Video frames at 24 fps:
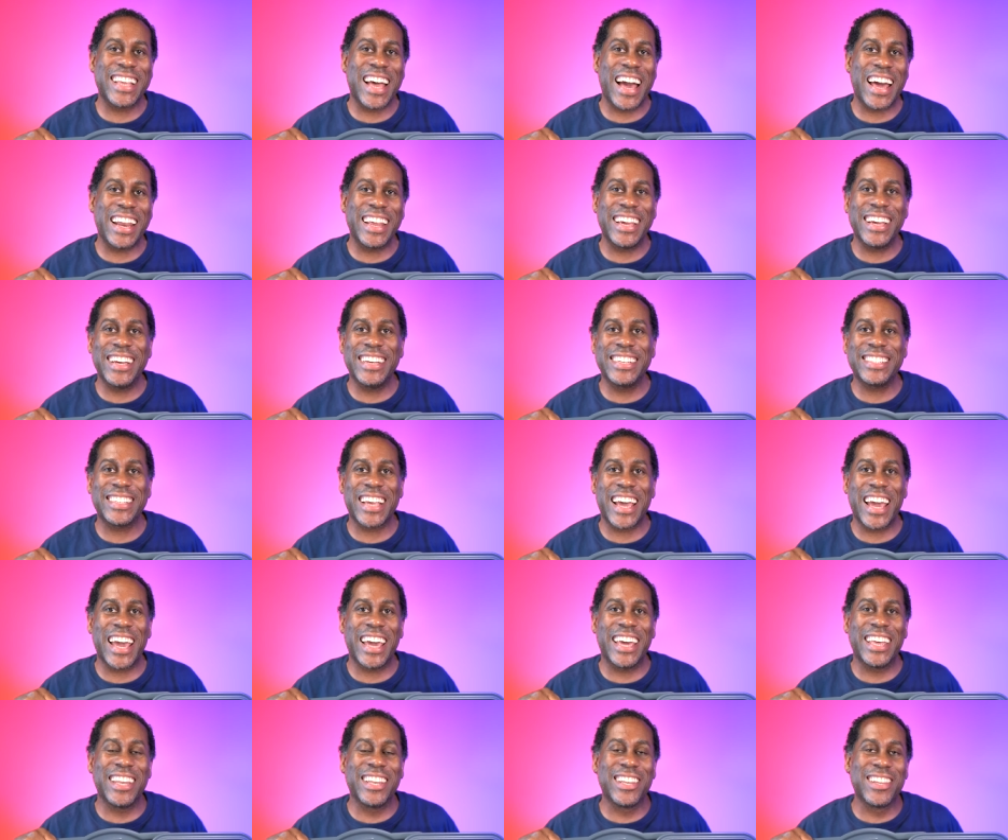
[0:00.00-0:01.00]
That is
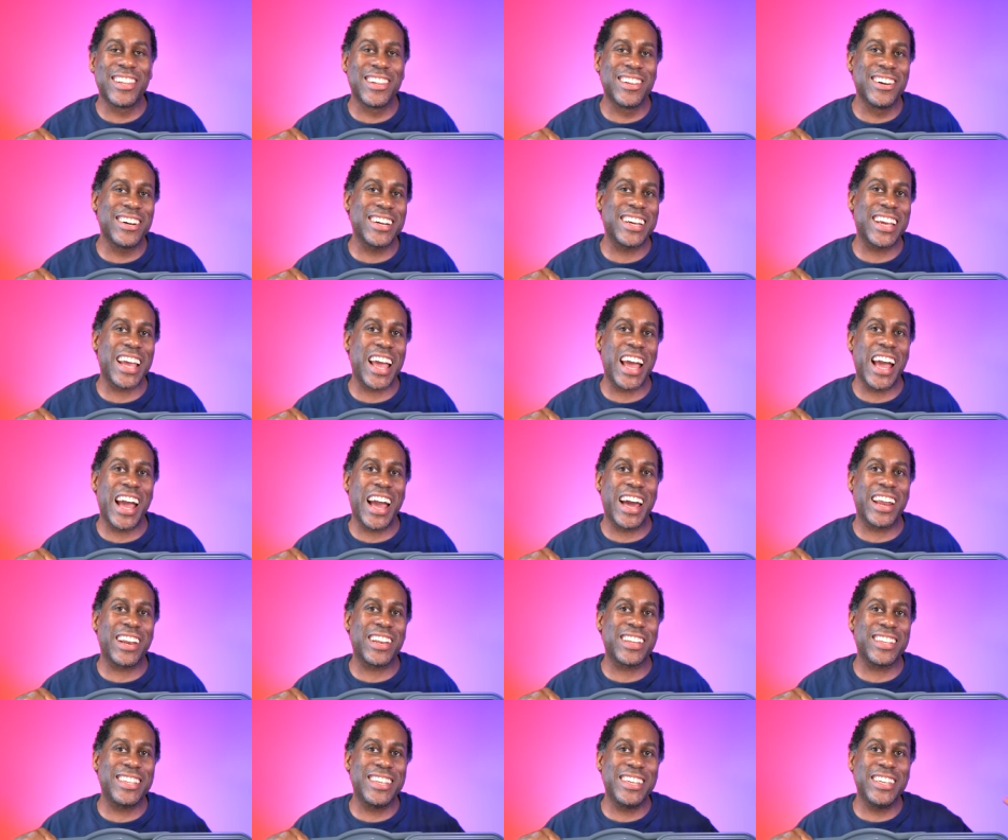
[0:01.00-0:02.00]
a look
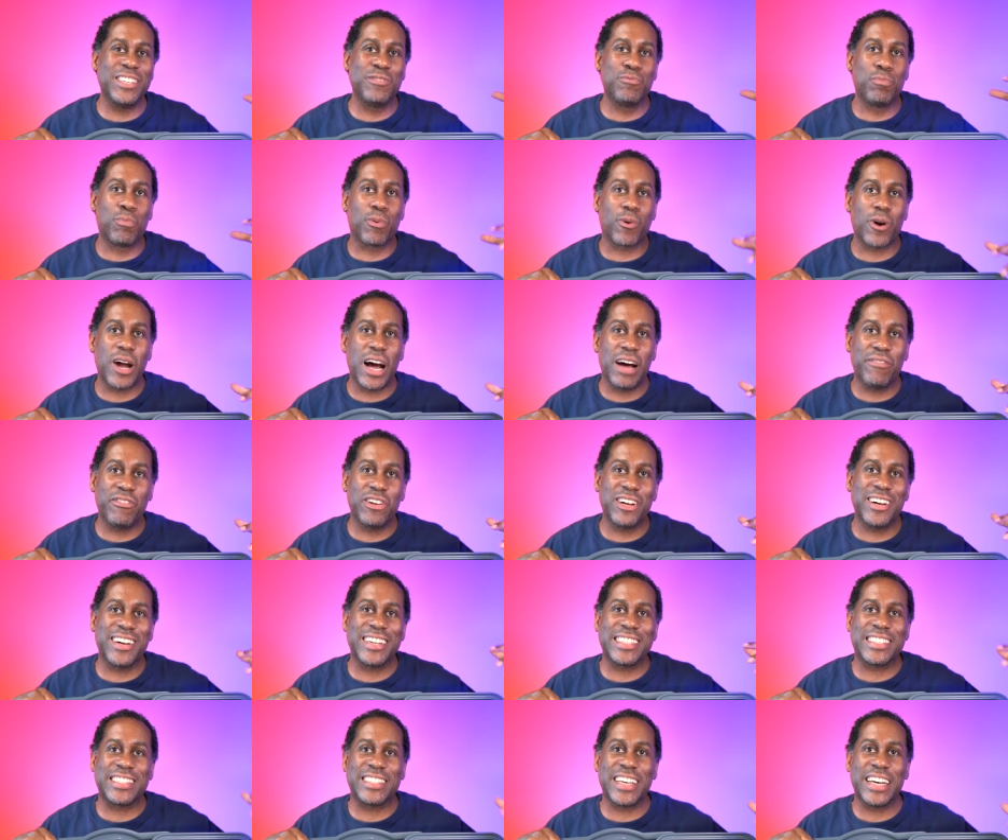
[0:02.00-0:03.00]
at these Brava
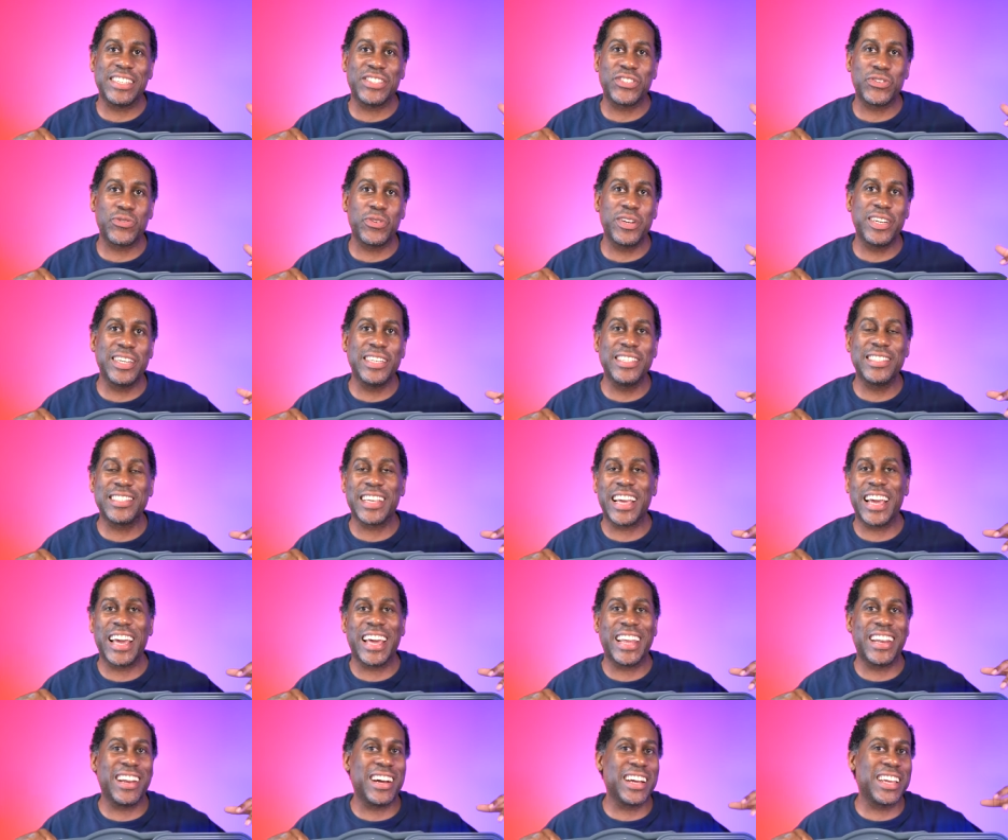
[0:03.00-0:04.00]
accessories.
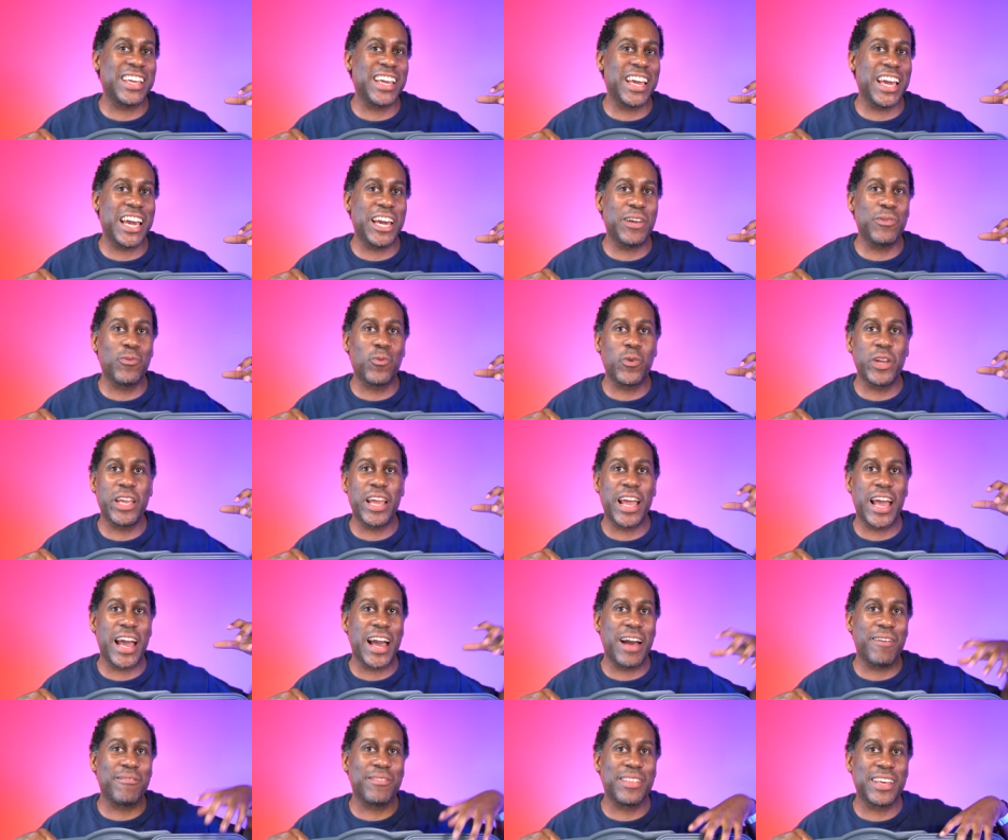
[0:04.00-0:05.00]
And again, we
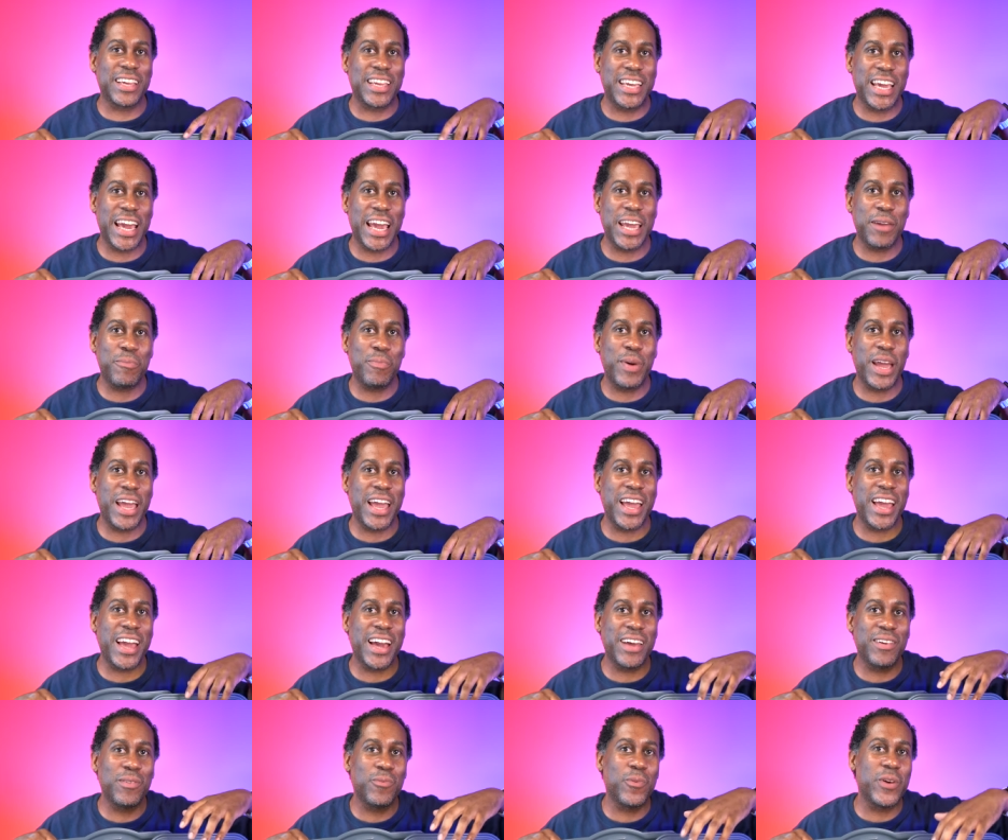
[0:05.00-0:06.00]
have the cake
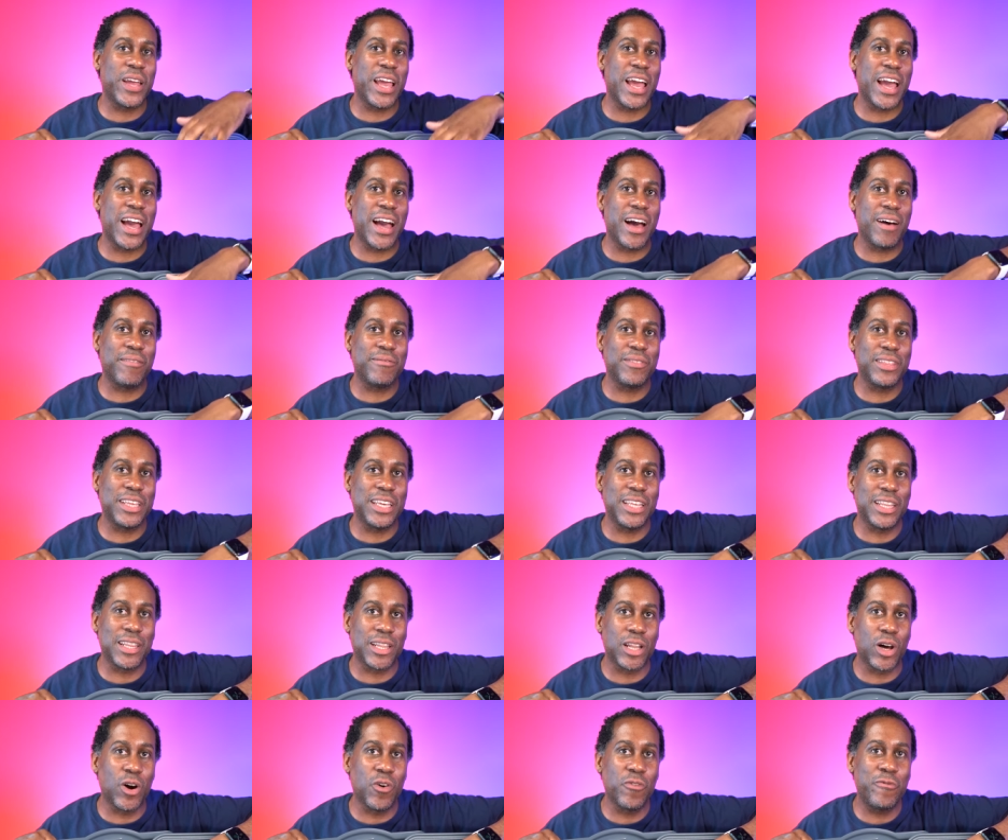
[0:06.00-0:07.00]
pan, we have the
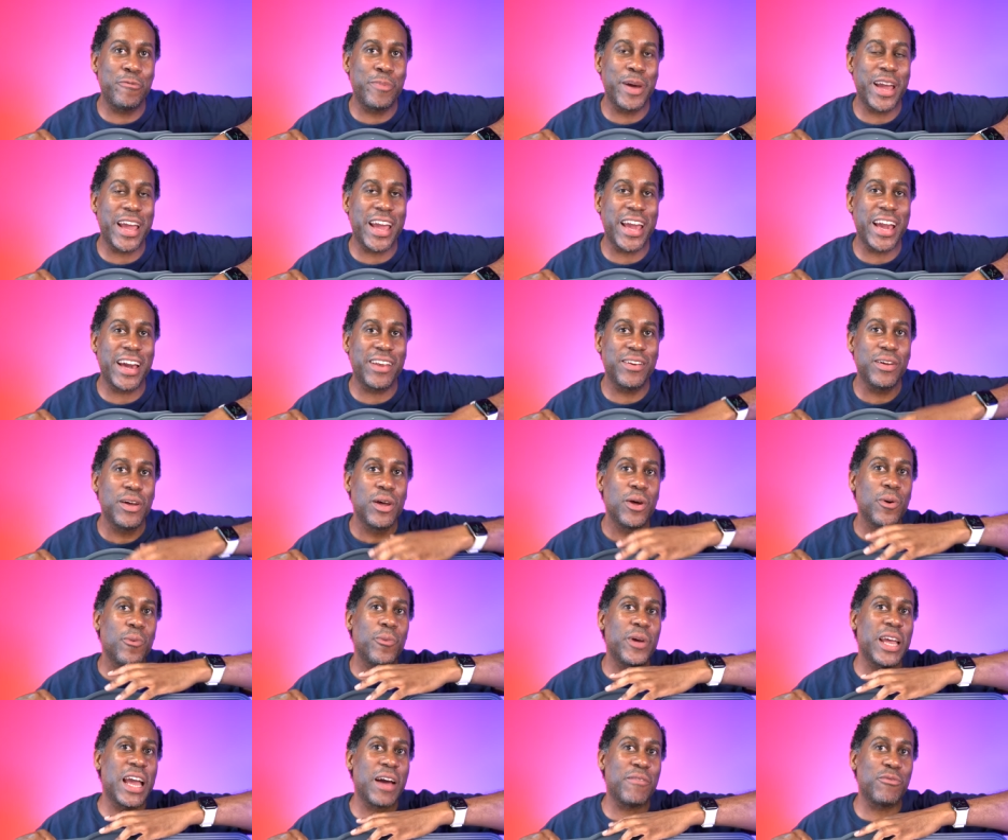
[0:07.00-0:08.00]
loaf pan,
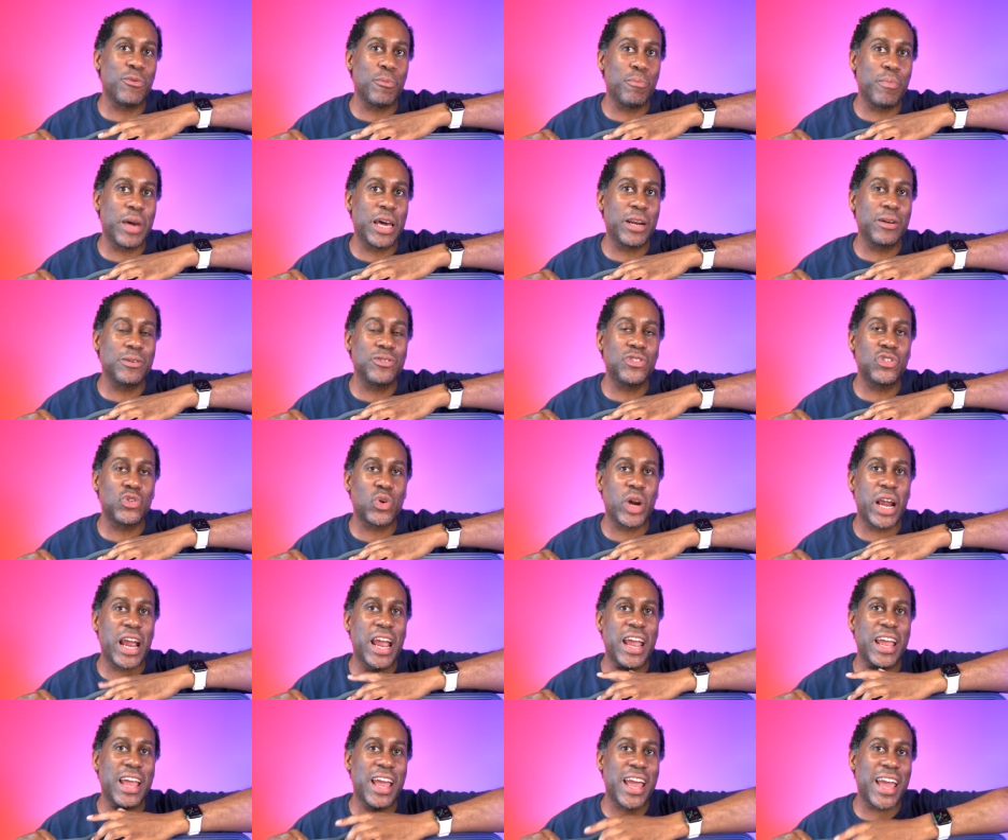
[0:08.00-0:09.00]
we have the metal
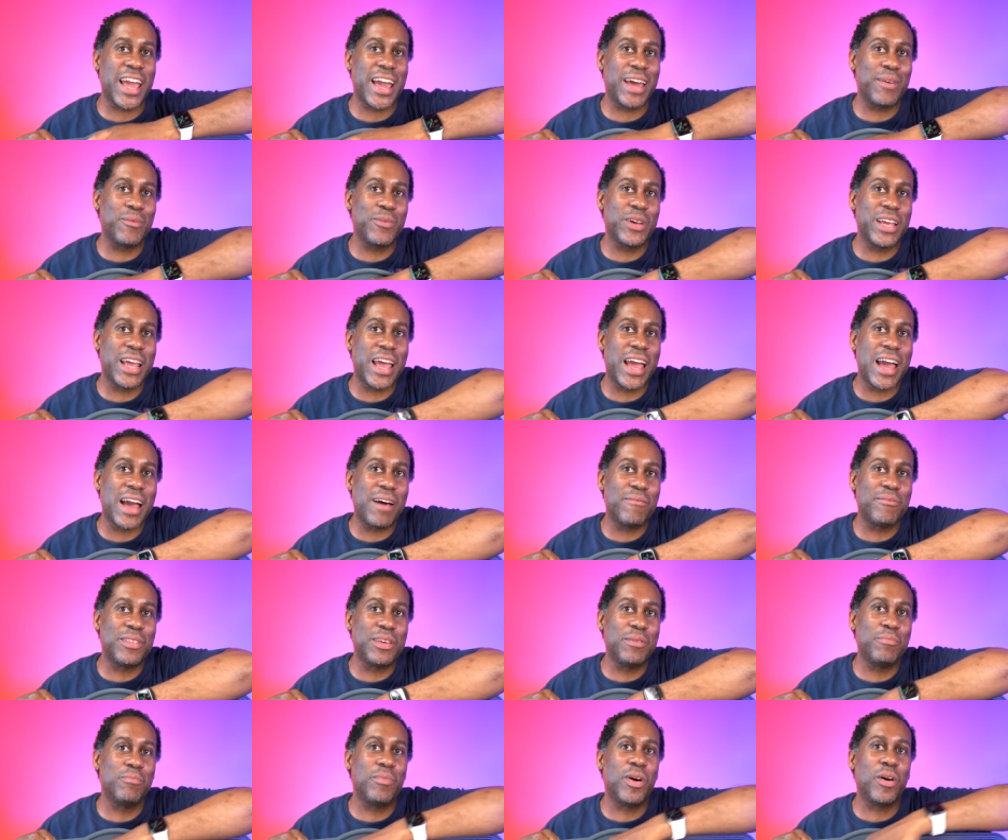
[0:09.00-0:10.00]
tray, and we have
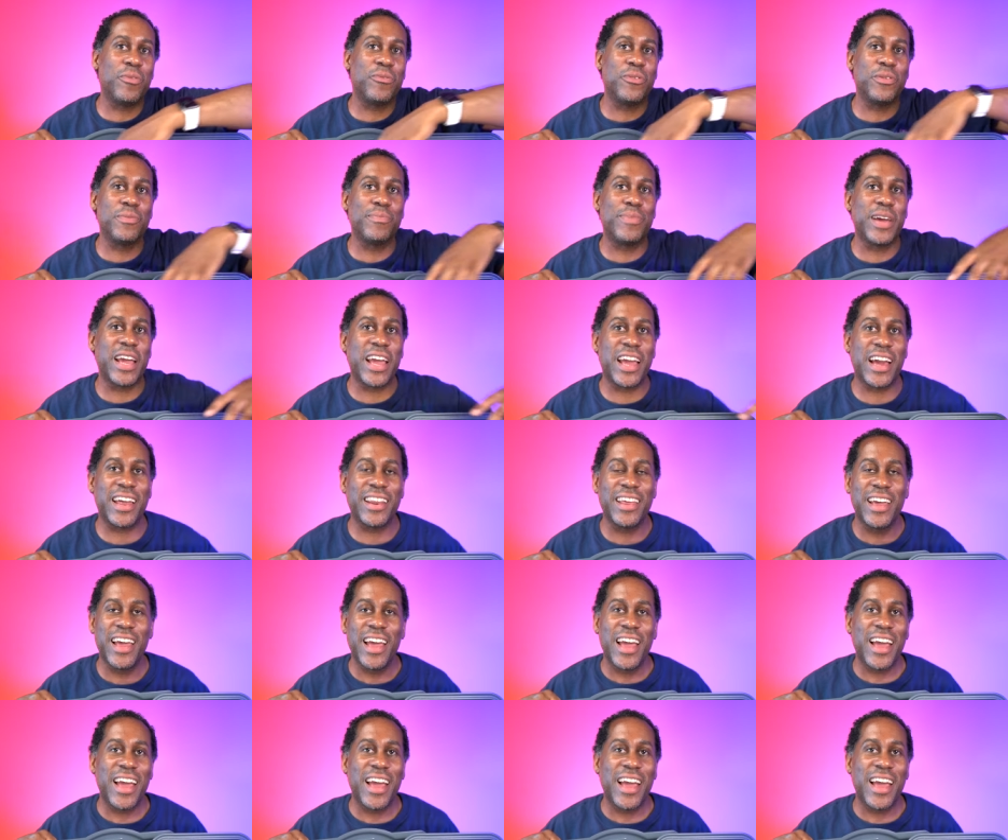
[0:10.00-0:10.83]
the muffin pan.